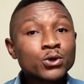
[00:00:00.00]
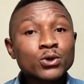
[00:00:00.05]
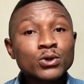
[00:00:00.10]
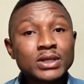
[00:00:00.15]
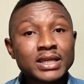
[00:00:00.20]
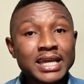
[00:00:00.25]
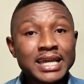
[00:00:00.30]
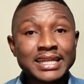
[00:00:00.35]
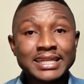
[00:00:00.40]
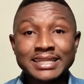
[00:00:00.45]

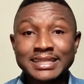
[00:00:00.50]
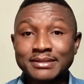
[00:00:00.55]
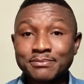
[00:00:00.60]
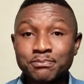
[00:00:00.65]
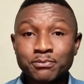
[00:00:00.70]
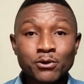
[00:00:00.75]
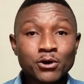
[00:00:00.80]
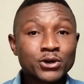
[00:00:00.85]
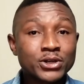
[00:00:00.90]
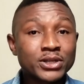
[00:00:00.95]
get
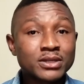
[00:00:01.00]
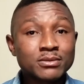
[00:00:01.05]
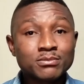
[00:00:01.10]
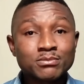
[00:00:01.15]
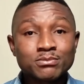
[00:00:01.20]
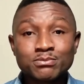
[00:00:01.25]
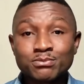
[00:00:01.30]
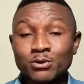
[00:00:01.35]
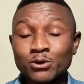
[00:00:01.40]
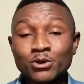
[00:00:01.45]
porn,
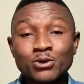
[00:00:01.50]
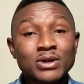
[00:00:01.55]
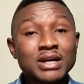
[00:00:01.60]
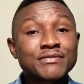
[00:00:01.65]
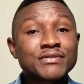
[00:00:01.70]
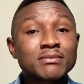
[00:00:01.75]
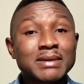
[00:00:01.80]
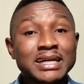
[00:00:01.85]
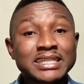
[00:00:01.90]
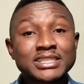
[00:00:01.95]

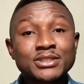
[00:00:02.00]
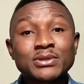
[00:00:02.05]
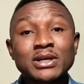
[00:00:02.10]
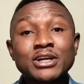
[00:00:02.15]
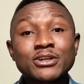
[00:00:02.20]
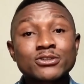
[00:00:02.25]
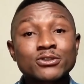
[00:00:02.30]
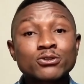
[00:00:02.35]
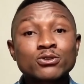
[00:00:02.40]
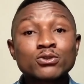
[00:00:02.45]
pornographic
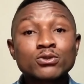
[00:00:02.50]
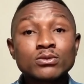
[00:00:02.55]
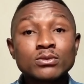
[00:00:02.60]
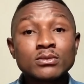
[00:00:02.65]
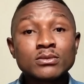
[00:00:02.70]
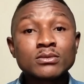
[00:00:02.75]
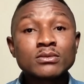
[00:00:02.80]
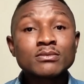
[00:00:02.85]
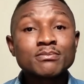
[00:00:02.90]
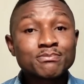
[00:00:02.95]
materials
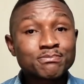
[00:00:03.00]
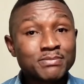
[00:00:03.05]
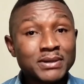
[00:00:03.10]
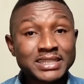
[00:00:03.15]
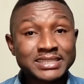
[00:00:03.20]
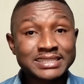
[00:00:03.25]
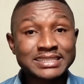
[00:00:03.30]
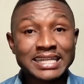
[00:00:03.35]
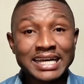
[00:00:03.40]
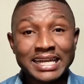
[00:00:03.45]

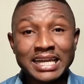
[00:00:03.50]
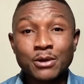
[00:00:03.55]
personally.